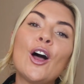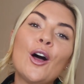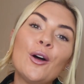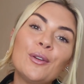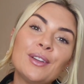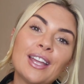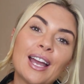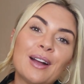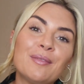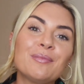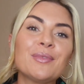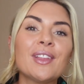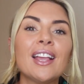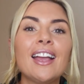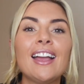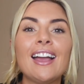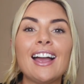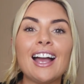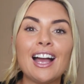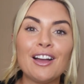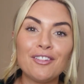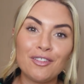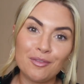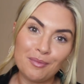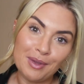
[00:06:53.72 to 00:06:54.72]
Oh yeah,
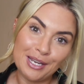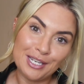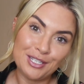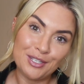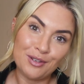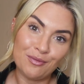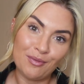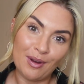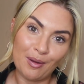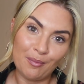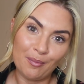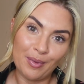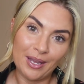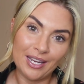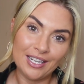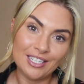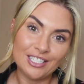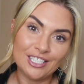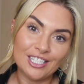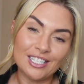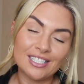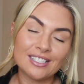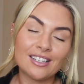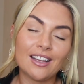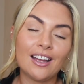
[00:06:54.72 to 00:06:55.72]
affirmation
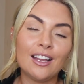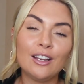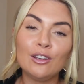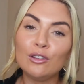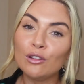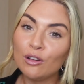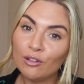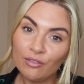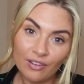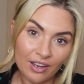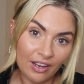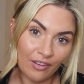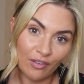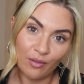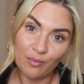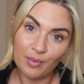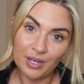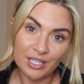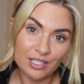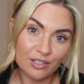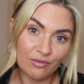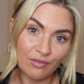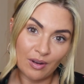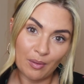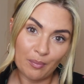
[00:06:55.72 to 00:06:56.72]
rampages. I love
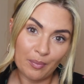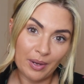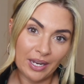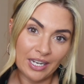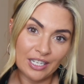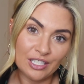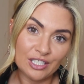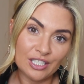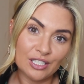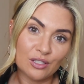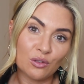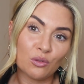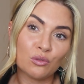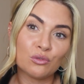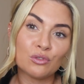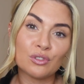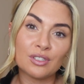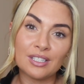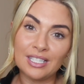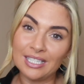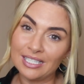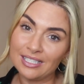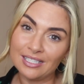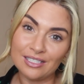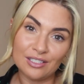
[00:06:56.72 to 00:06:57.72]
affirmation rampages, or
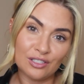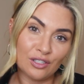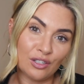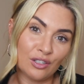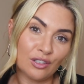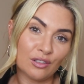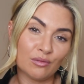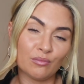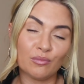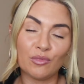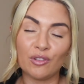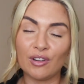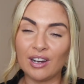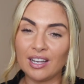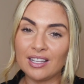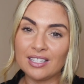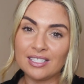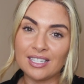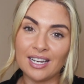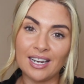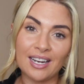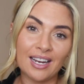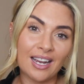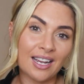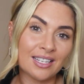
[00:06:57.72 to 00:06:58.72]
just listening to them throughout
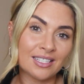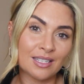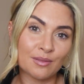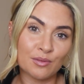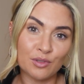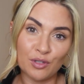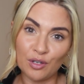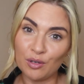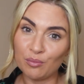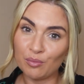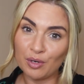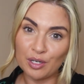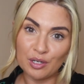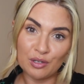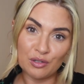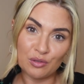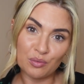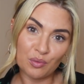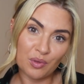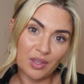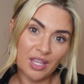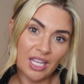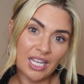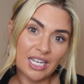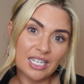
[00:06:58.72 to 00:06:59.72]
the day as I'm doing my
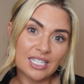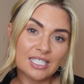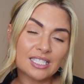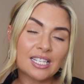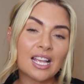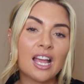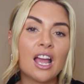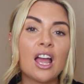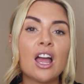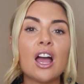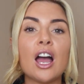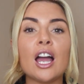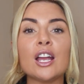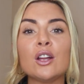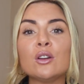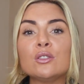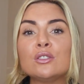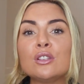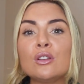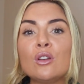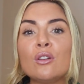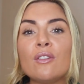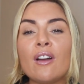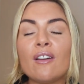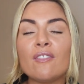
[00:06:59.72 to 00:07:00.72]
usual things. I
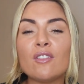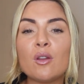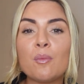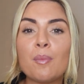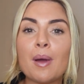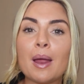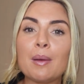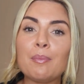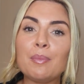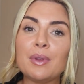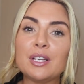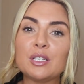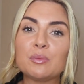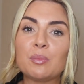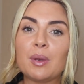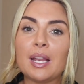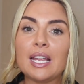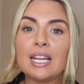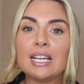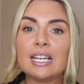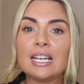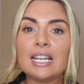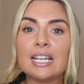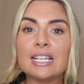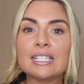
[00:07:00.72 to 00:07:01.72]
also love having a bad bitch
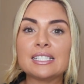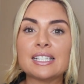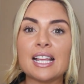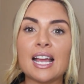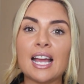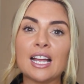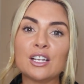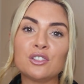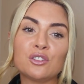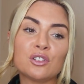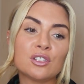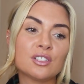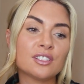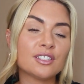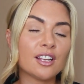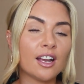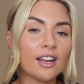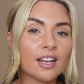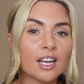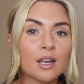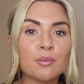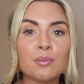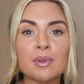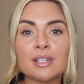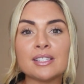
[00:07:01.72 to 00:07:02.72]
playlist and just
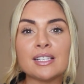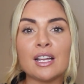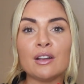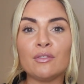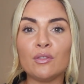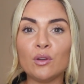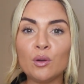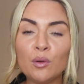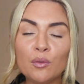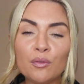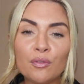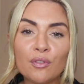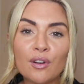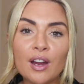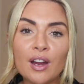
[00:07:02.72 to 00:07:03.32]
psyching myself up